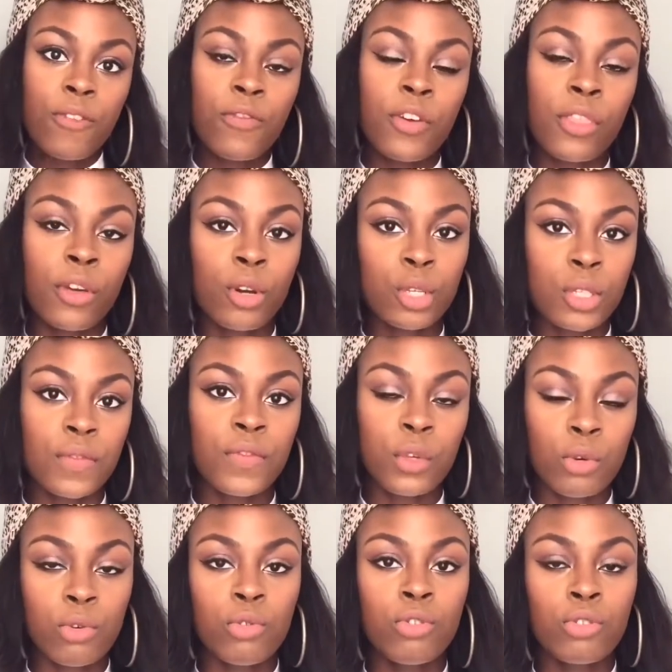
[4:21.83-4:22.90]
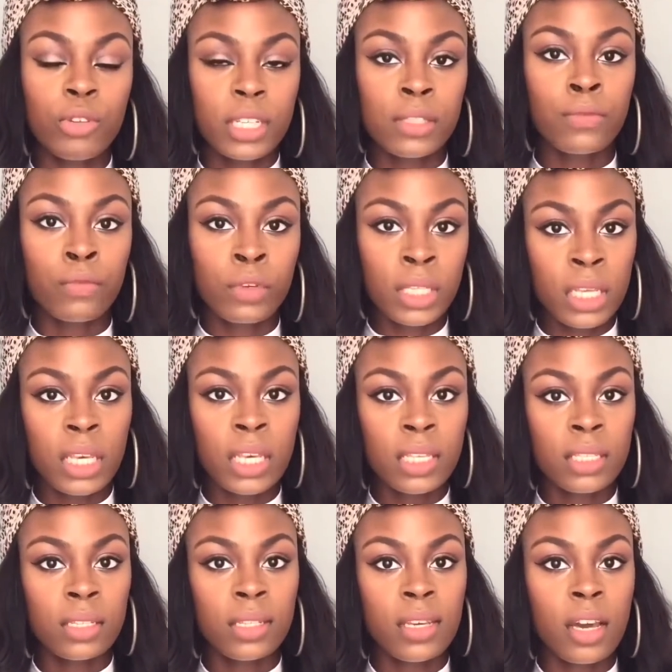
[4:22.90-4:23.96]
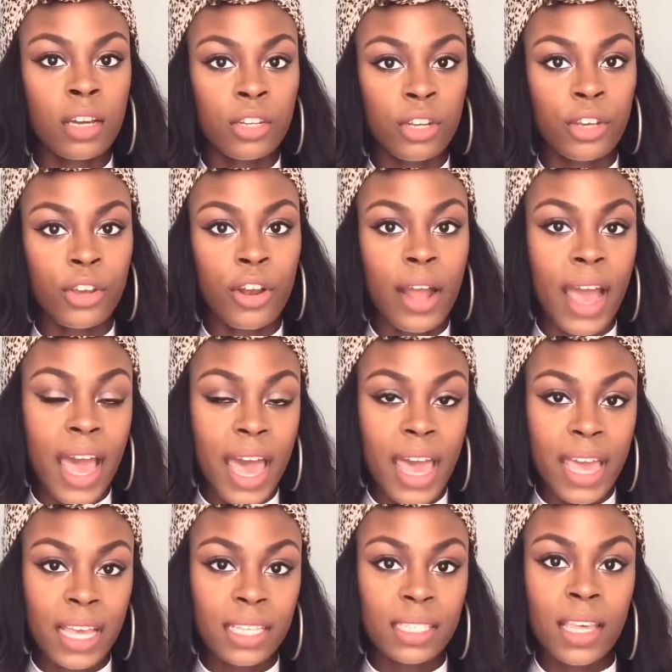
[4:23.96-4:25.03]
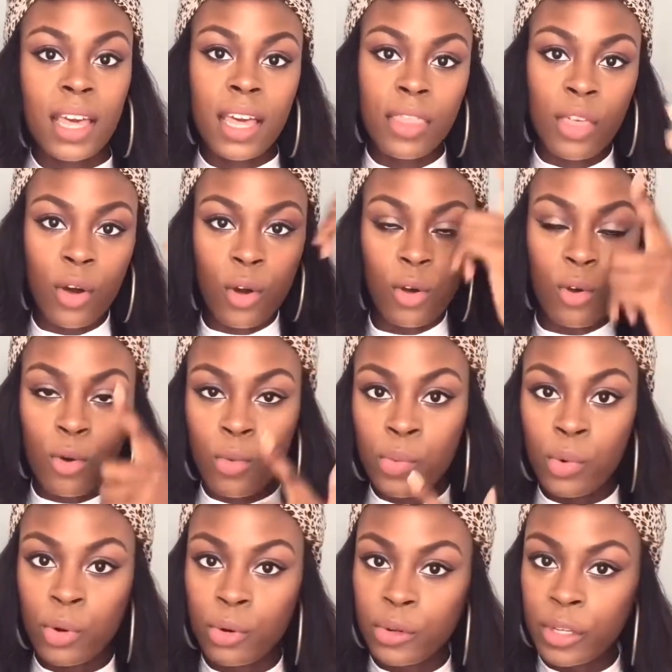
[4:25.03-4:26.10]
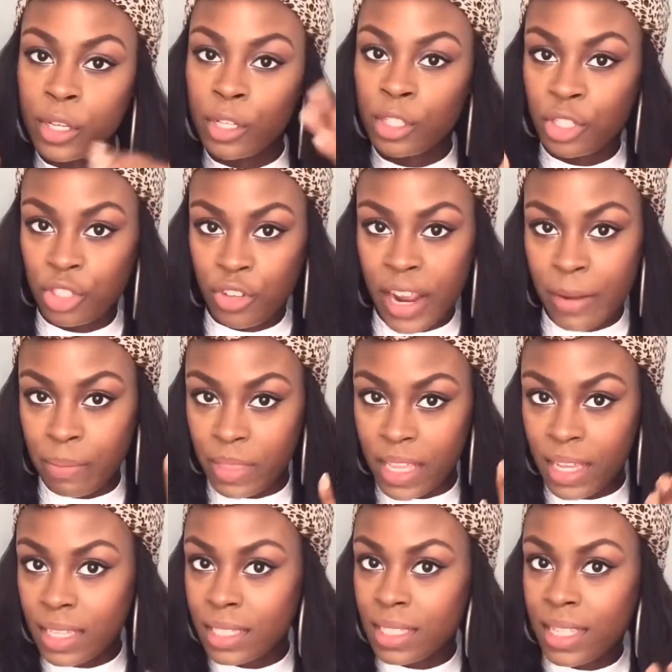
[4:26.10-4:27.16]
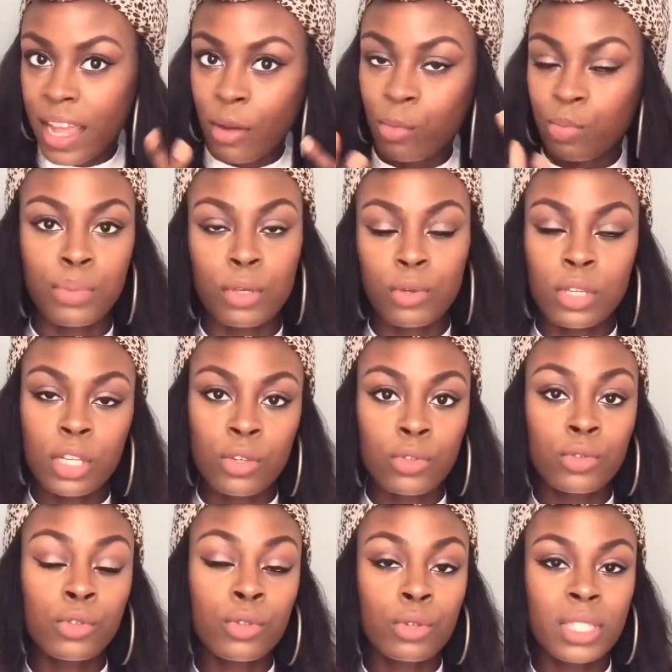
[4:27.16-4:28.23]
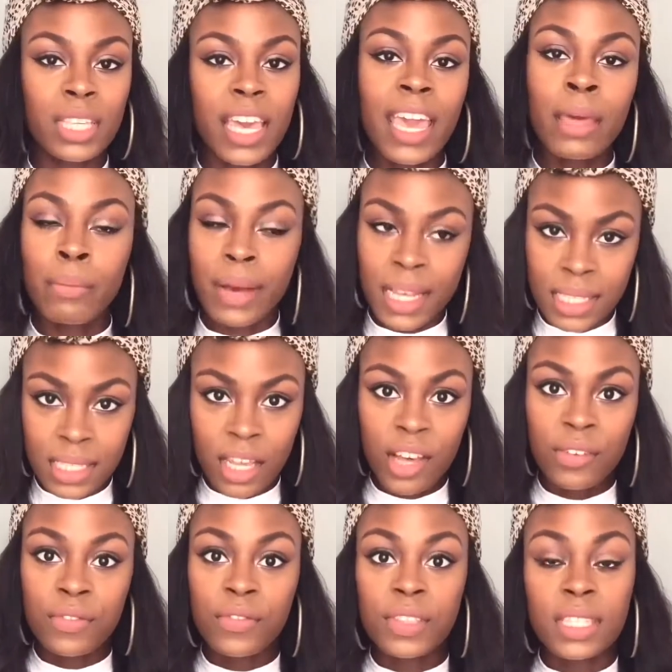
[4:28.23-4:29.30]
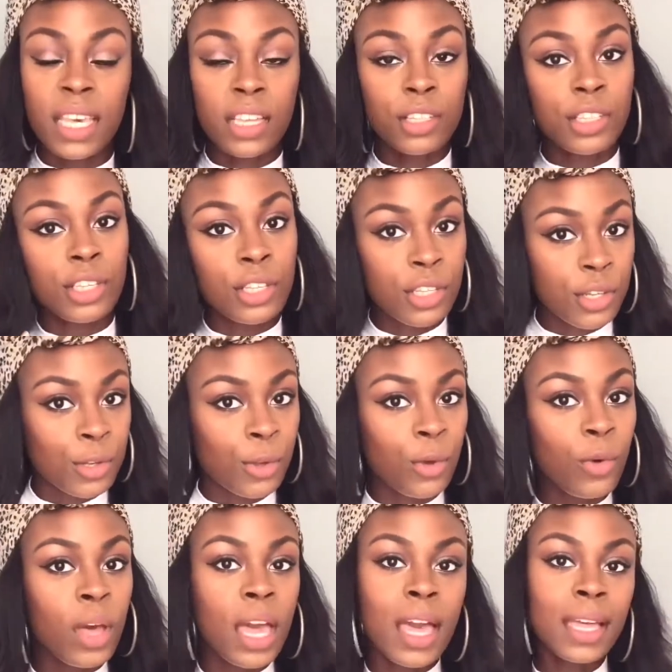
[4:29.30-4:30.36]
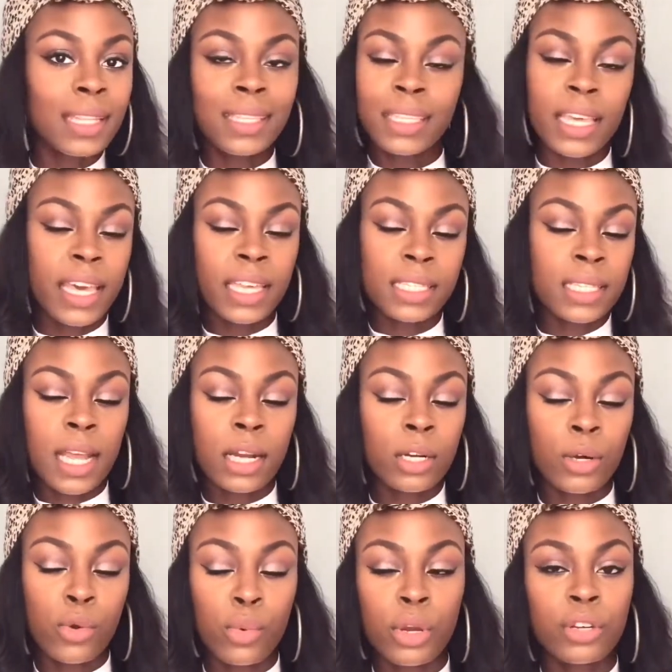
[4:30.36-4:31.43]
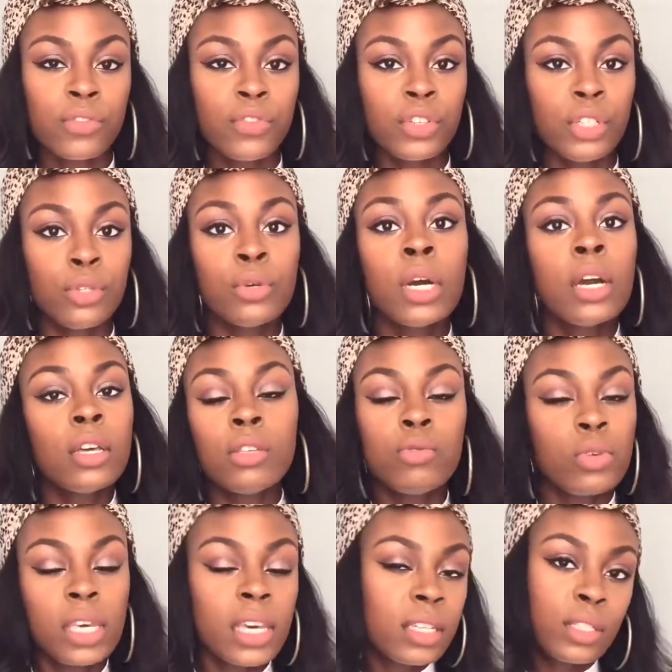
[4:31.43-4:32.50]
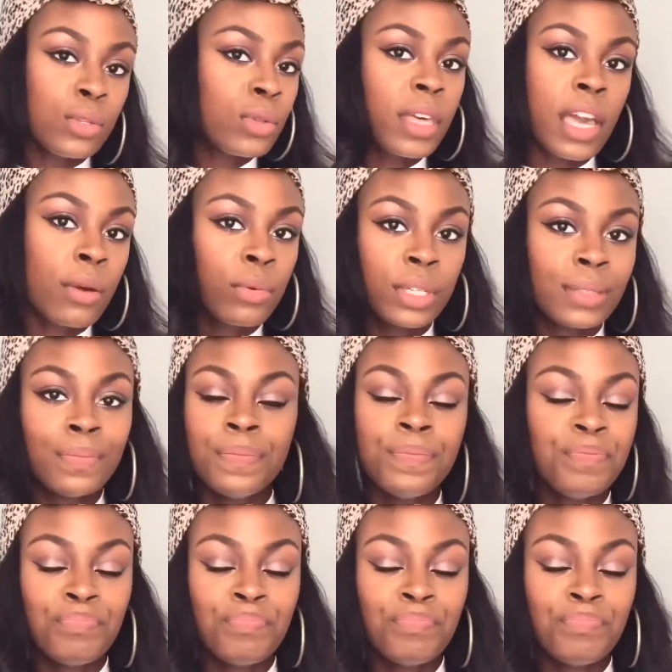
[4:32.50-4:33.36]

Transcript: For those of you who crease really easily under your eyes, the whole warrior strike thing that beauty gurus and myself tend to do, that's not gonna work for you. You can't do that one.